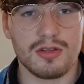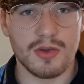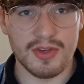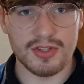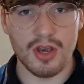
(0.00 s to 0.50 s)

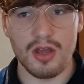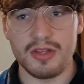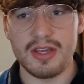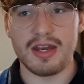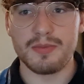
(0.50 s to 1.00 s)
So it's
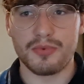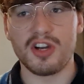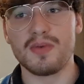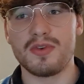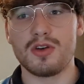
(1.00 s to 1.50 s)
certainly an
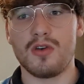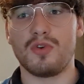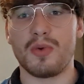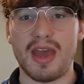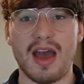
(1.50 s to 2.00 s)
improvement
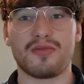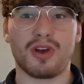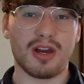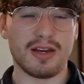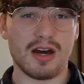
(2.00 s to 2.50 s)
of what we have
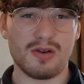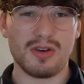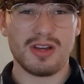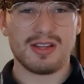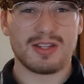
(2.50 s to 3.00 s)
right now,
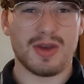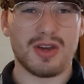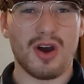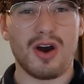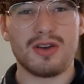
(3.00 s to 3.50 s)
so I
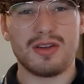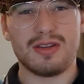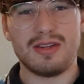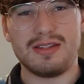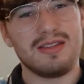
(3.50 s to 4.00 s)
can't
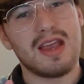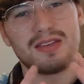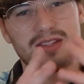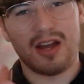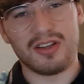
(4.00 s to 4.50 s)

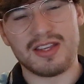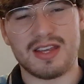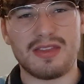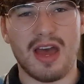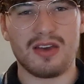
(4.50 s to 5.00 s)
necessarily
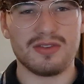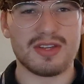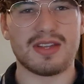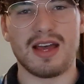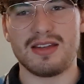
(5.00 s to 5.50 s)
say that I
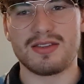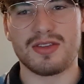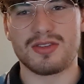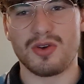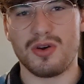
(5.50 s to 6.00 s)
understand
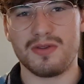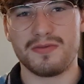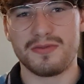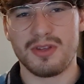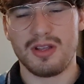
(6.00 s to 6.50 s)
the sort
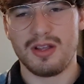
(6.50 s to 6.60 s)
of